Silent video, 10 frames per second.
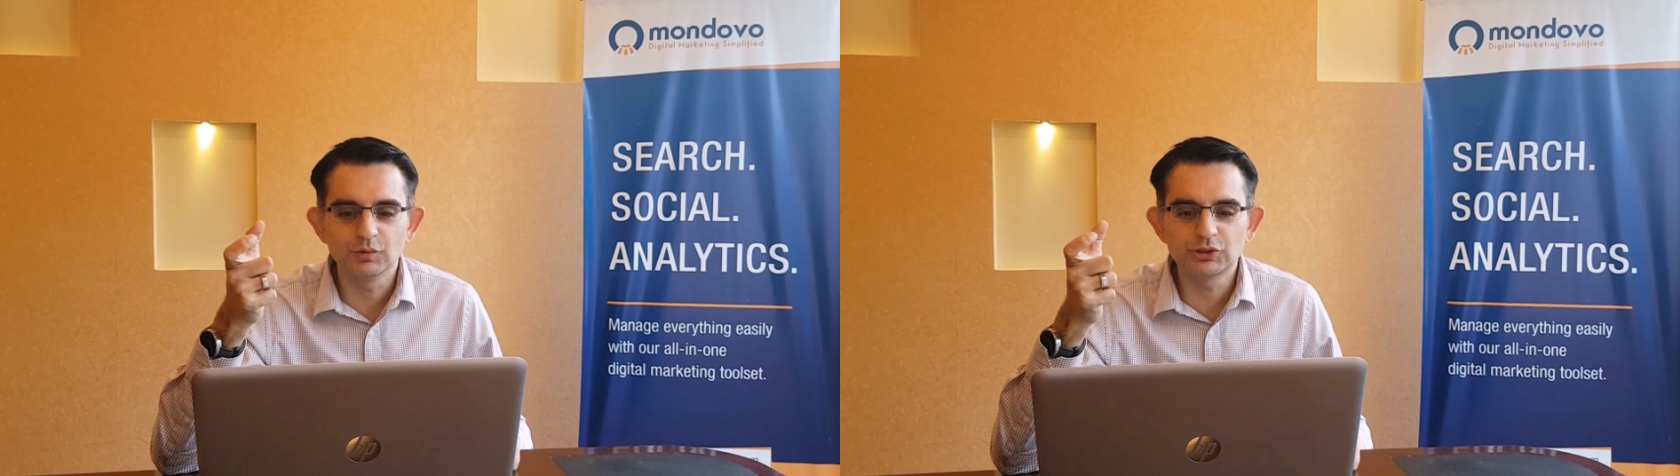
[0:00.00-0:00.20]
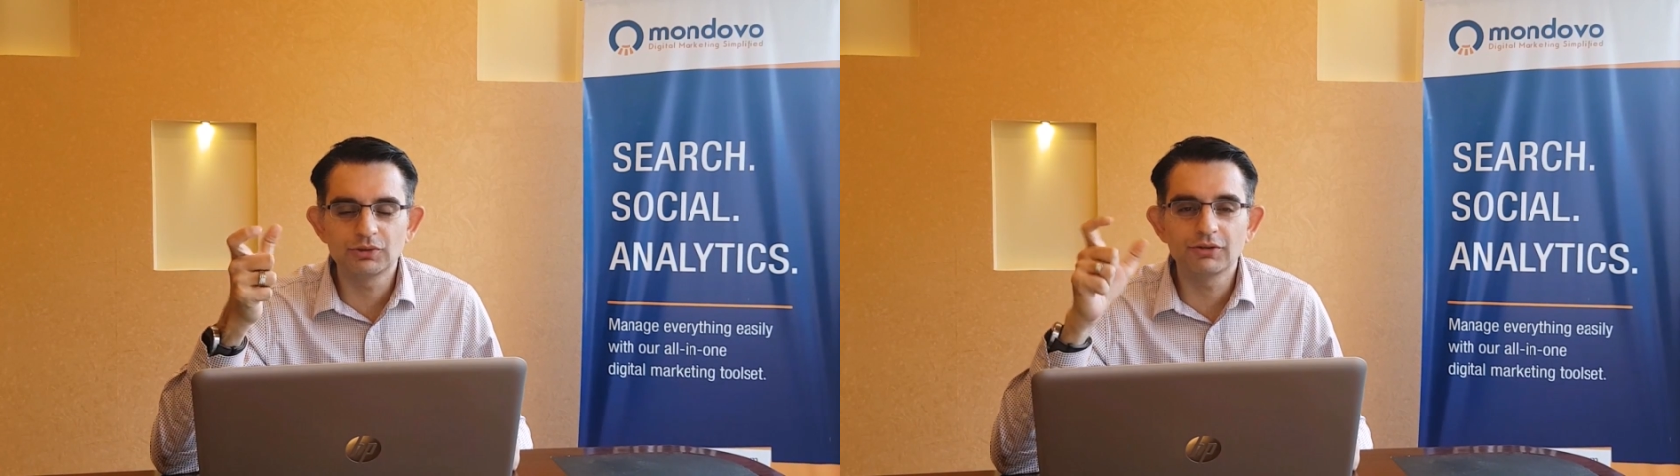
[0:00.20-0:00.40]

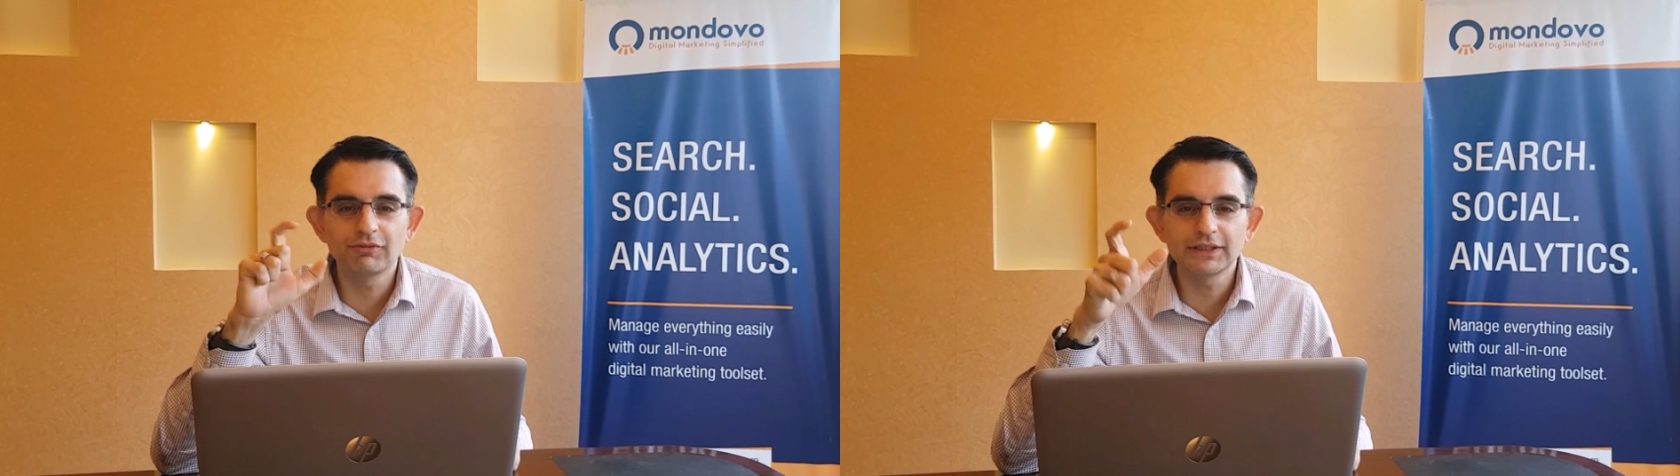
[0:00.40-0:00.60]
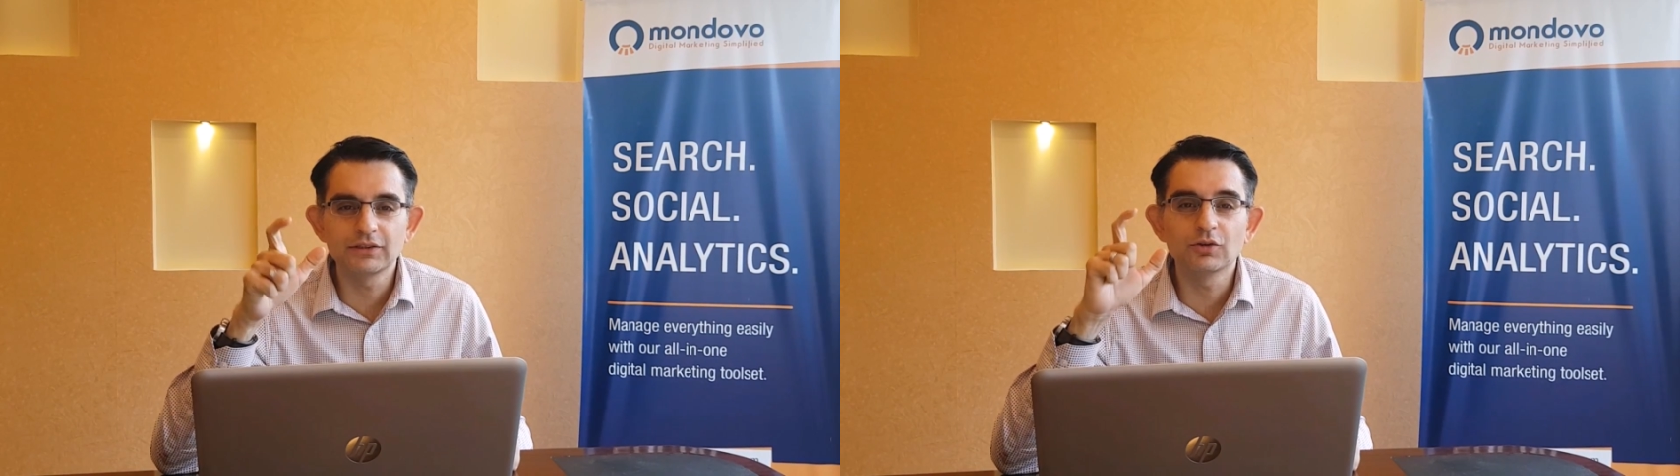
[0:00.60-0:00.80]
which will
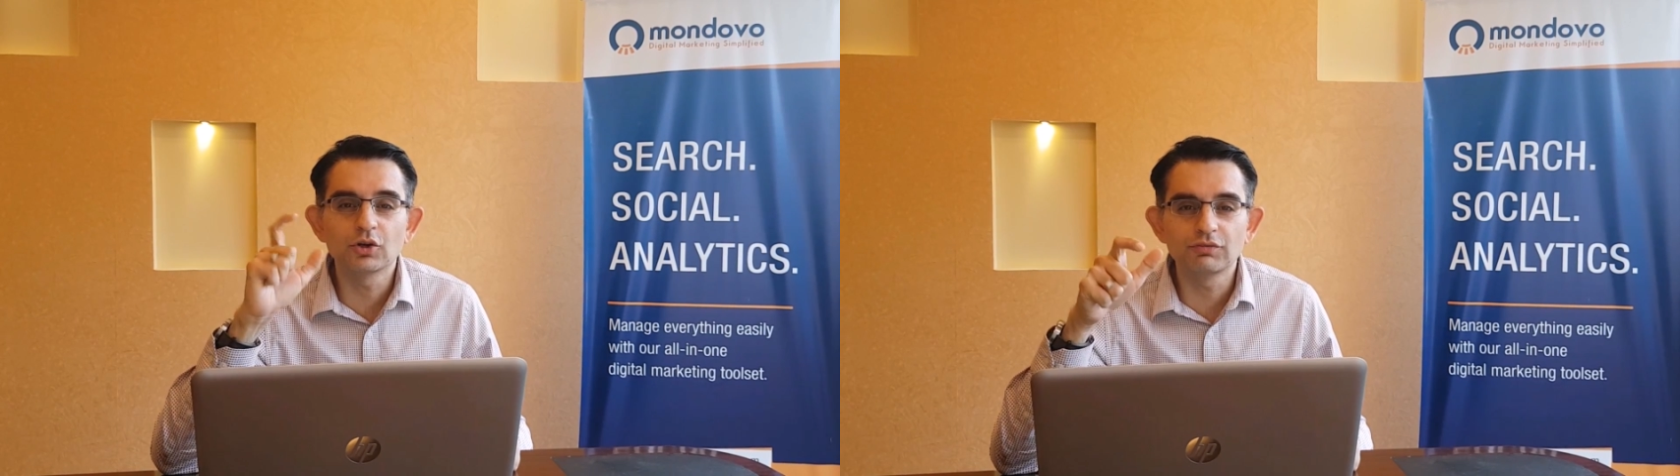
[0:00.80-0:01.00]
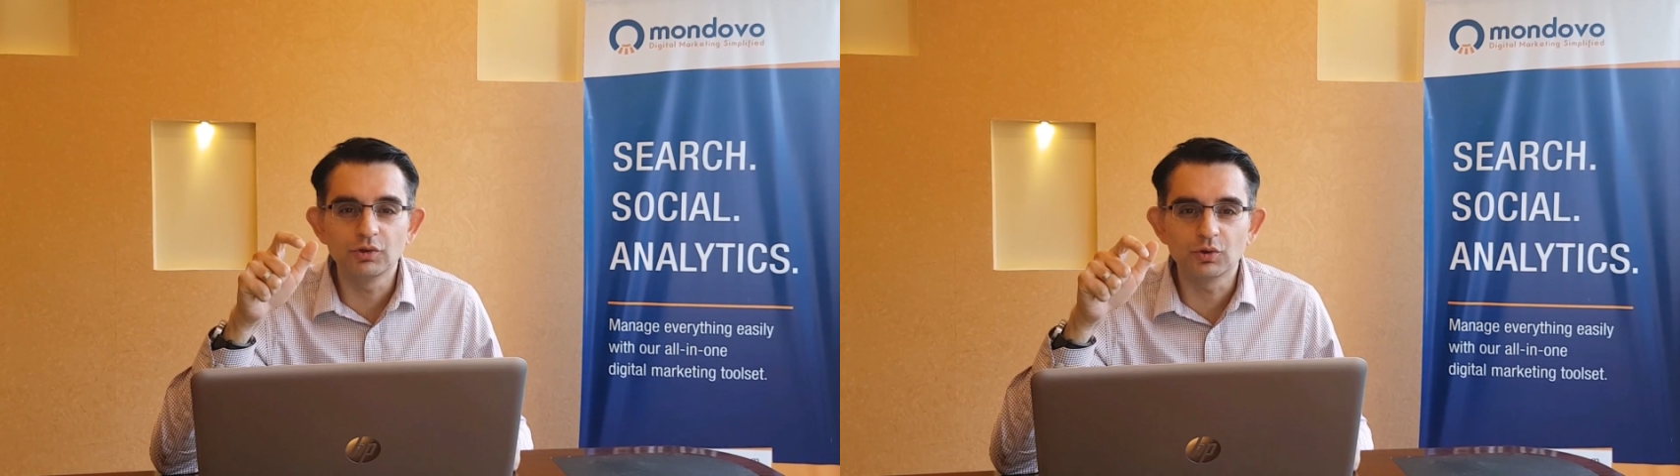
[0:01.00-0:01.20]
affect a
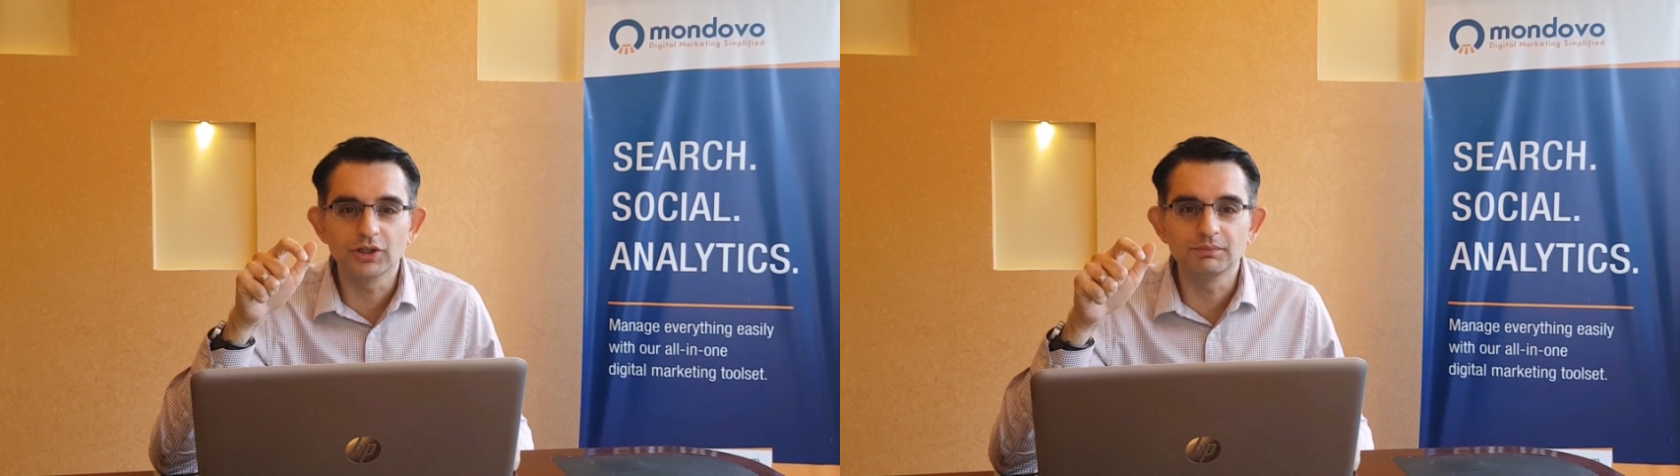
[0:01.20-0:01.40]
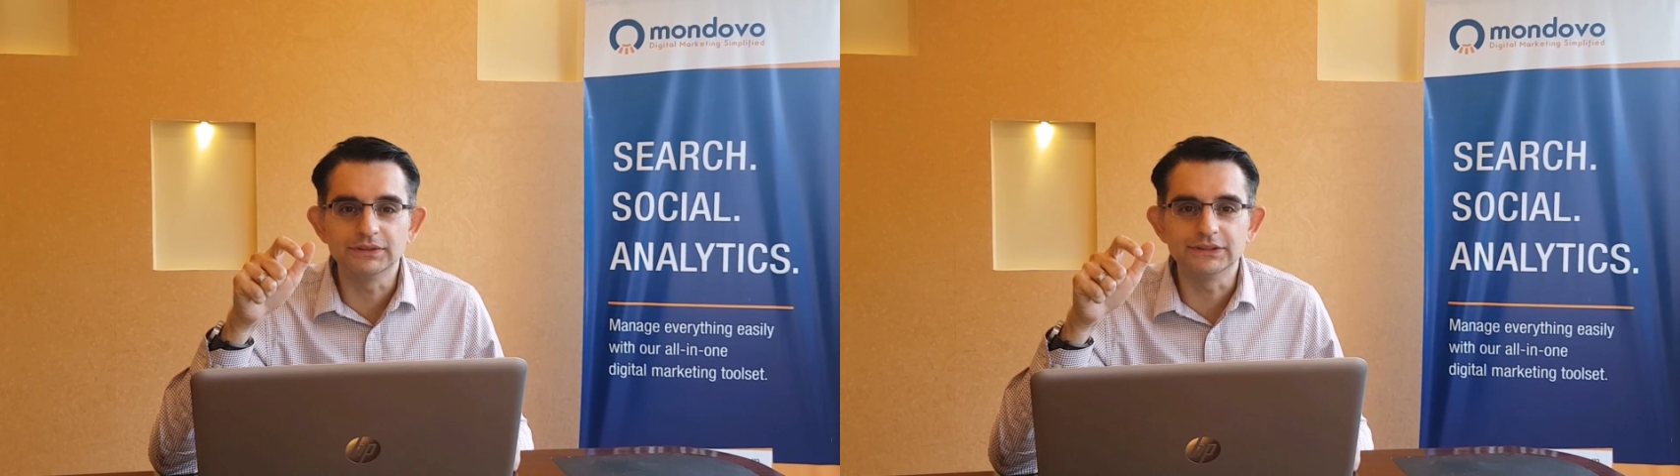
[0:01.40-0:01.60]
lot of
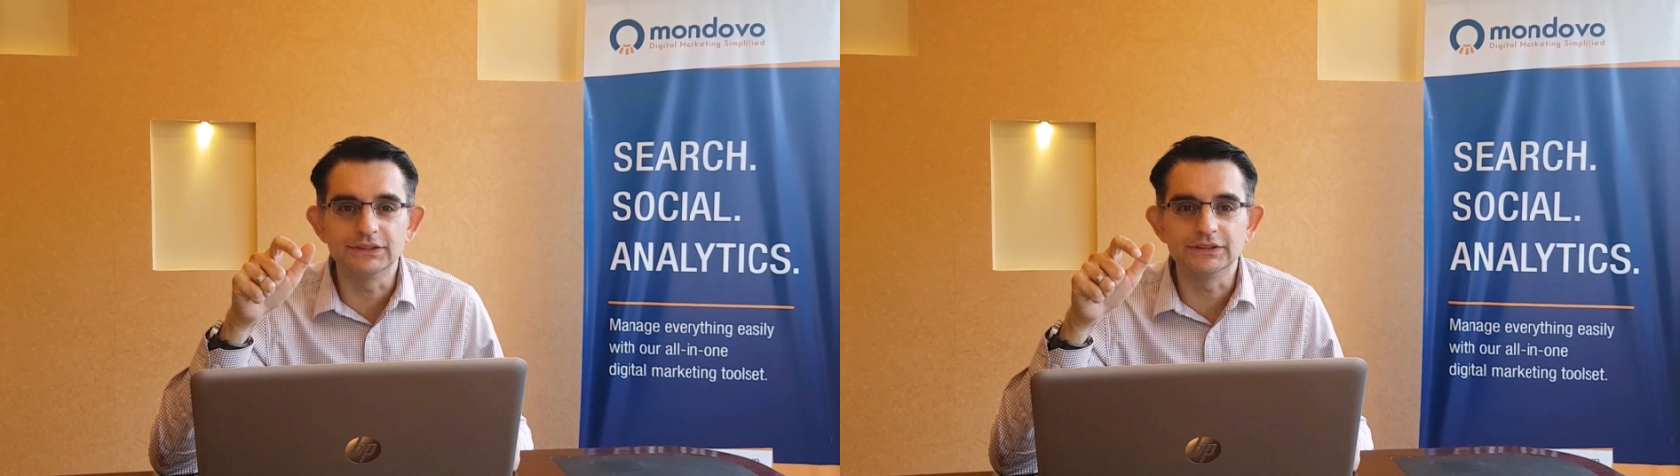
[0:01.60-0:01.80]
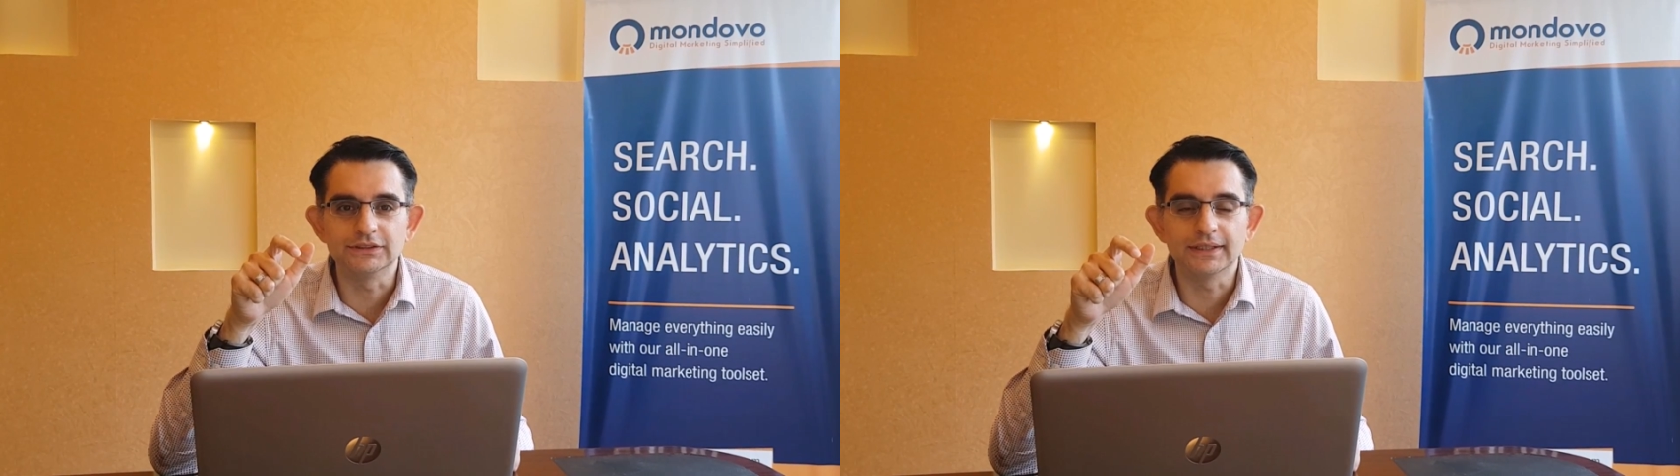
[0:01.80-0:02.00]
local businesses,